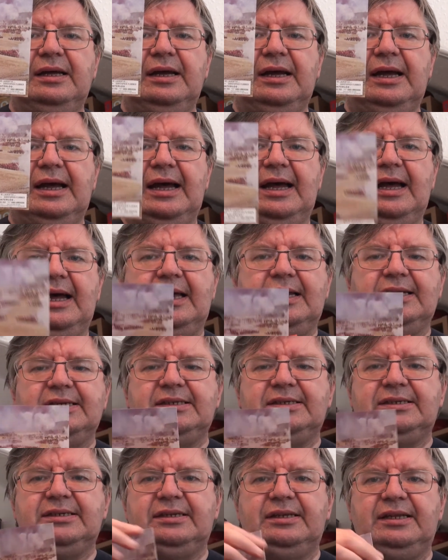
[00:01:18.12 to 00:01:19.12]

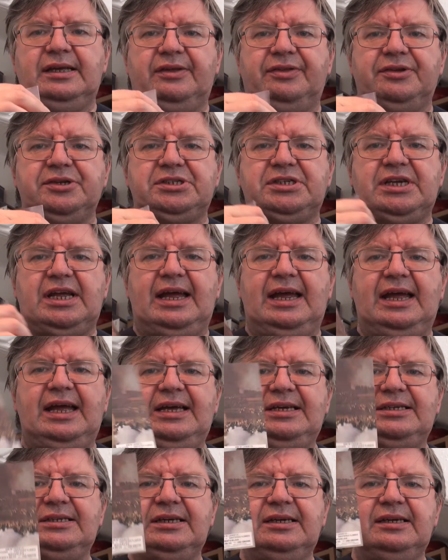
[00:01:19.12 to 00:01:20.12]
and the other
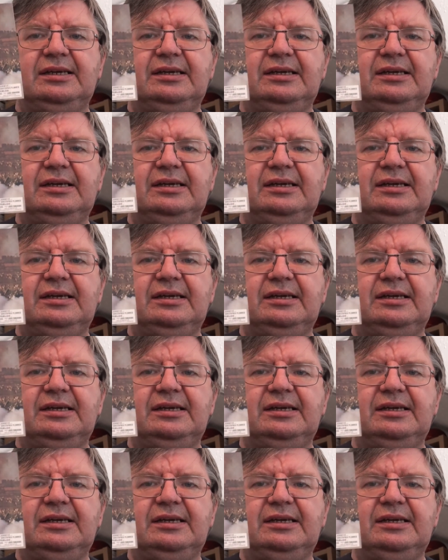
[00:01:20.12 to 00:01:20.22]
side,